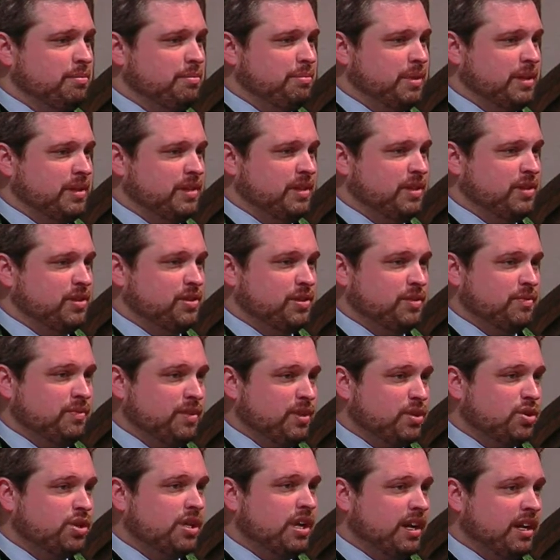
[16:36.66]
But there's some
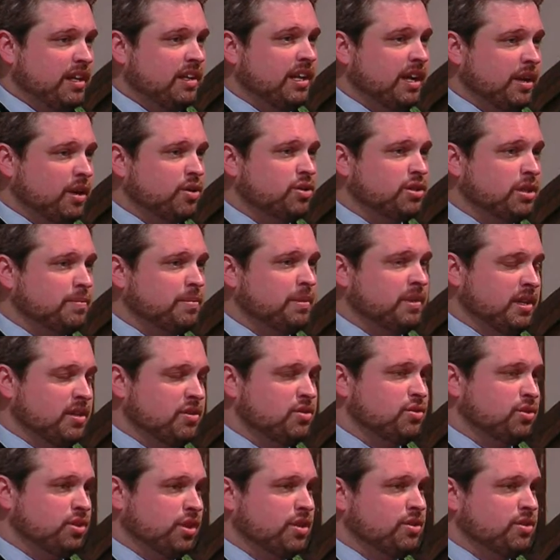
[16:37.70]
visionary leadership at
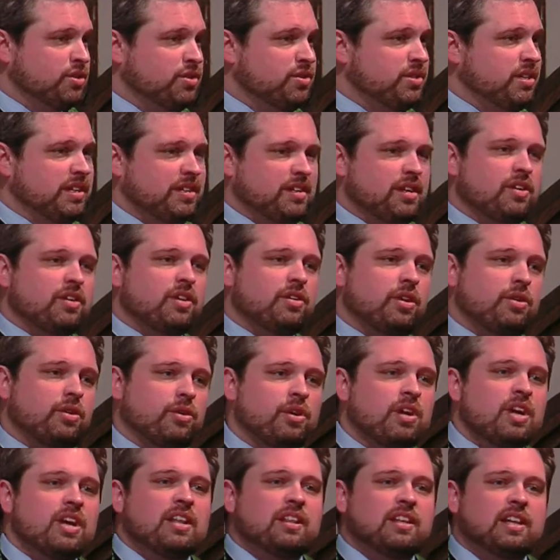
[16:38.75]
this church who said, no, no, no,
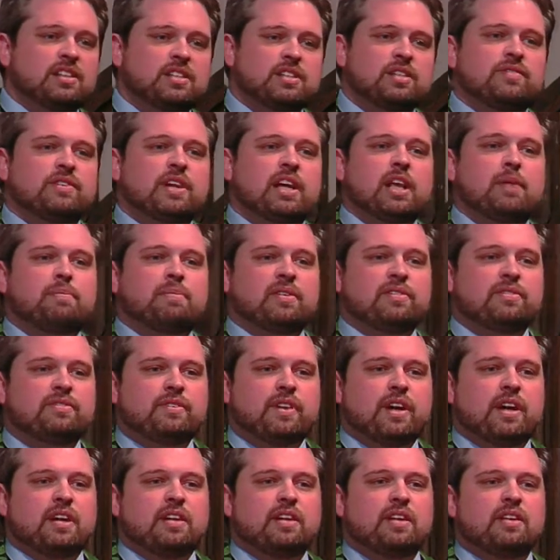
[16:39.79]
let's develop a
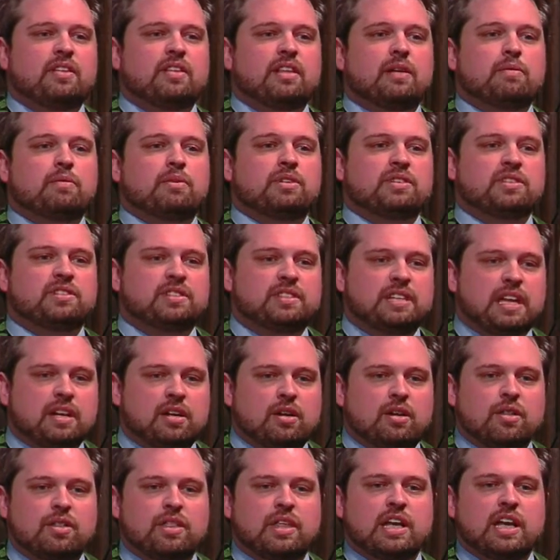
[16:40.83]
fund that will
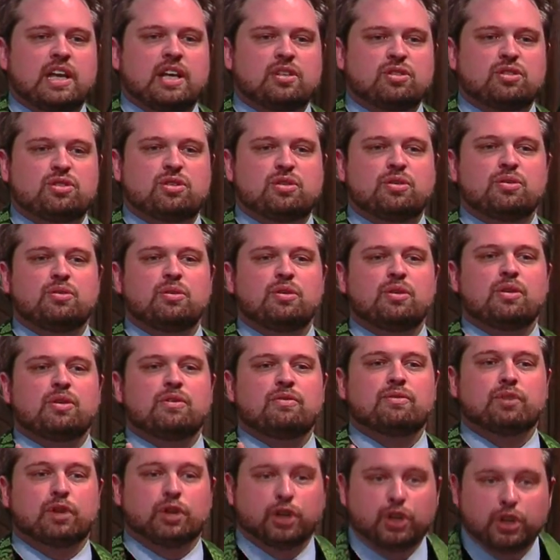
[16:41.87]
settle the issue
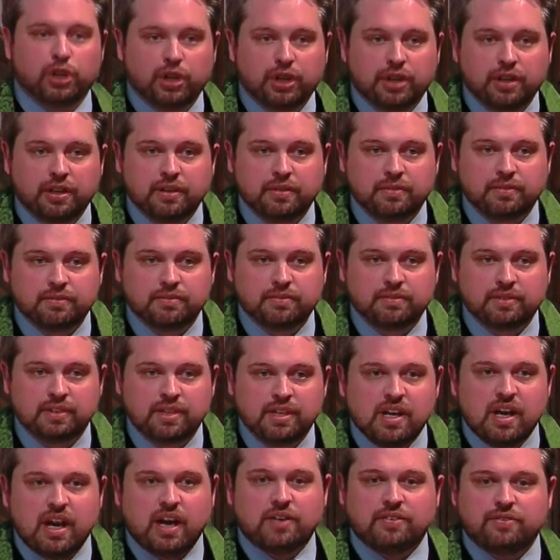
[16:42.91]
for good,
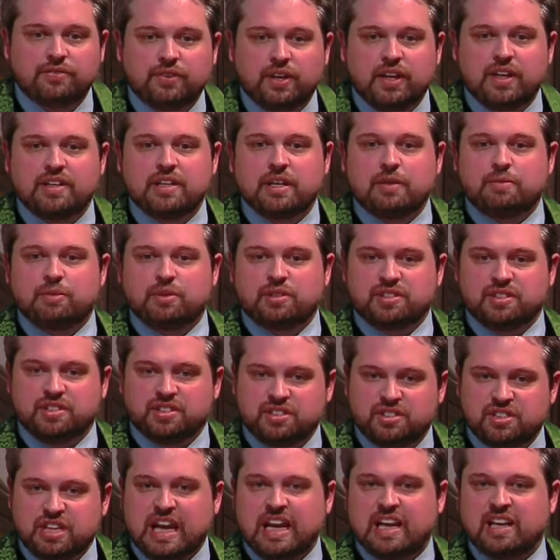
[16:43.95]
a fund that will
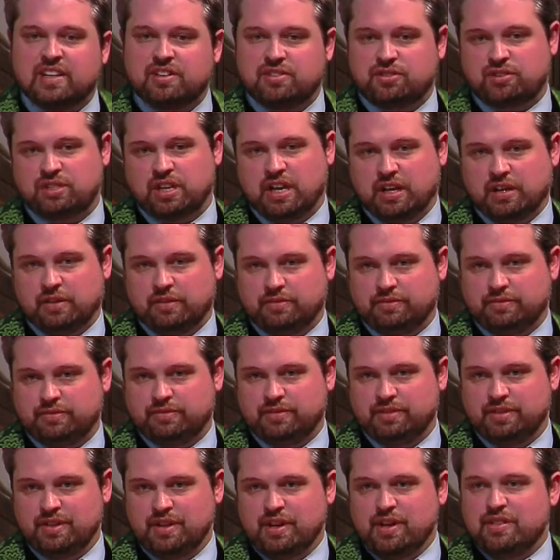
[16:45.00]
sustain itself.
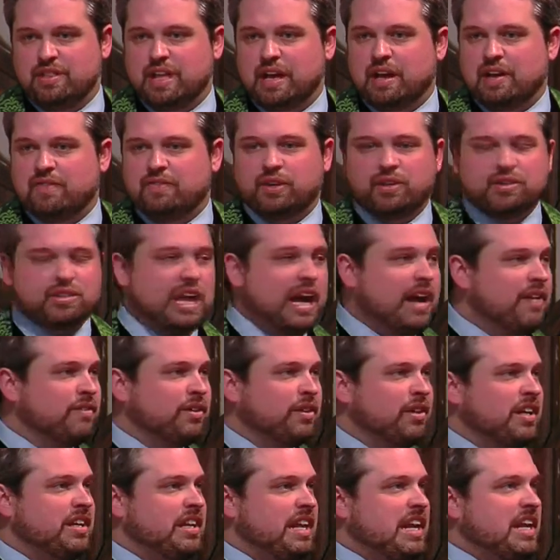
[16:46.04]
That if there's
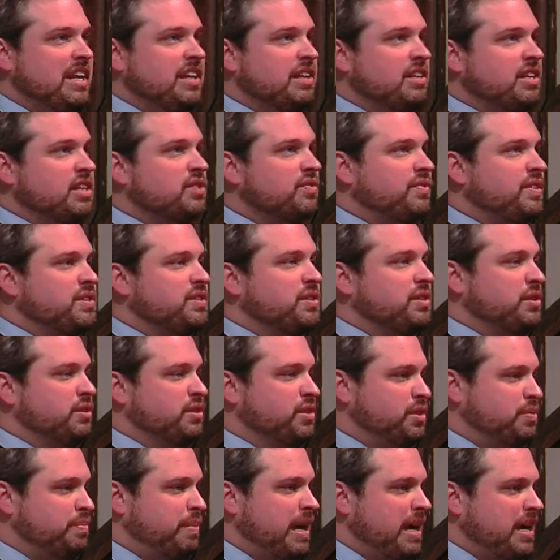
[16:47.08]
ever a need in this physical
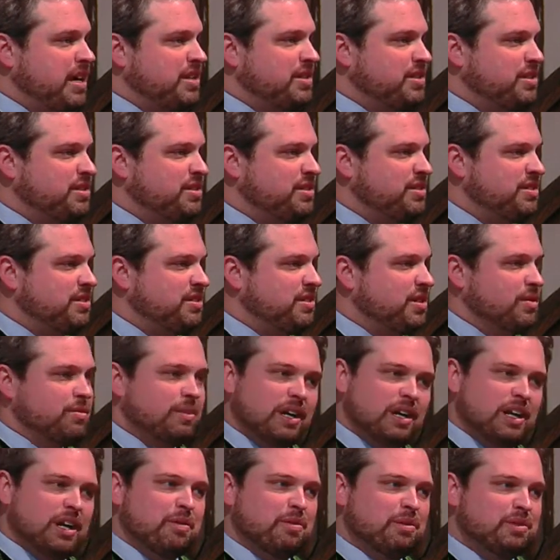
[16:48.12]
space,
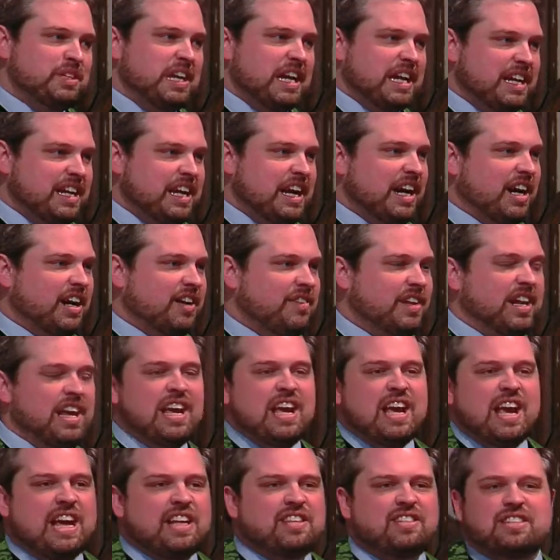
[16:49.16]
well, it will take care of it.
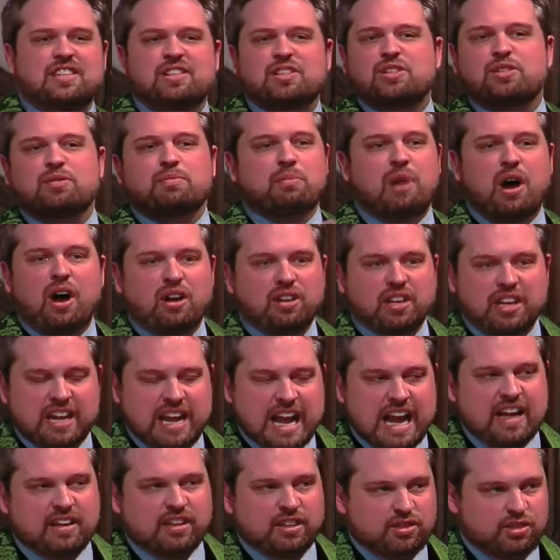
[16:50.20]
It's a small
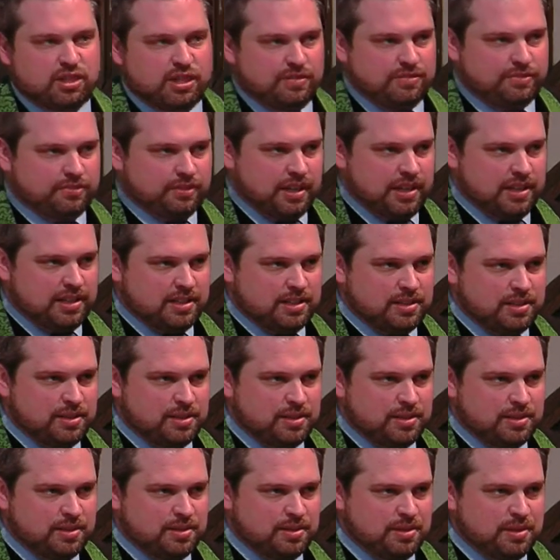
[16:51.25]
analogy,
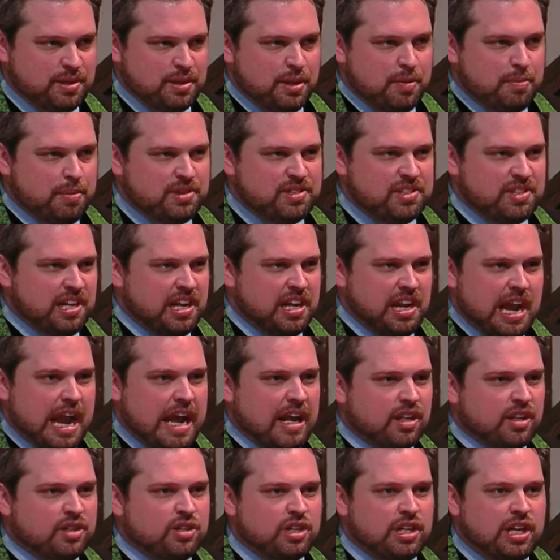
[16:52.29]
friends, but it's an
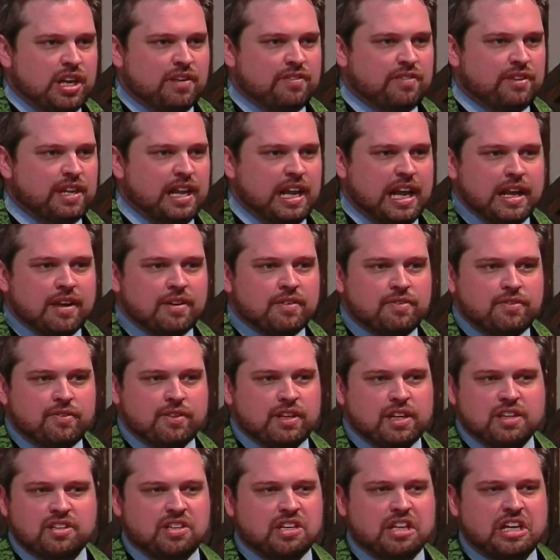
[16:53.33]
analogy of an
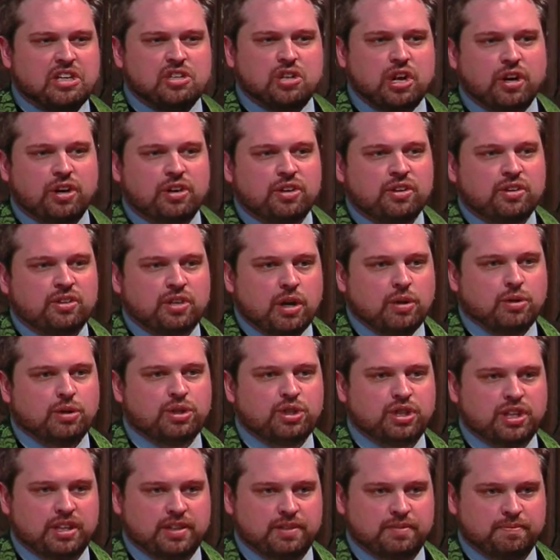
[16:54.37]
infinite and eternal
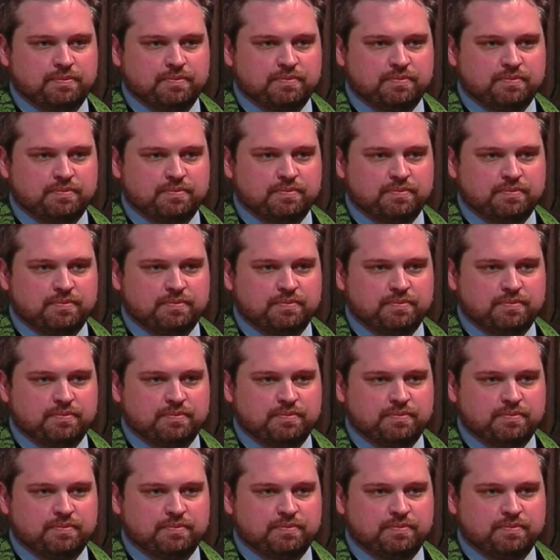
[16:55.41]
notion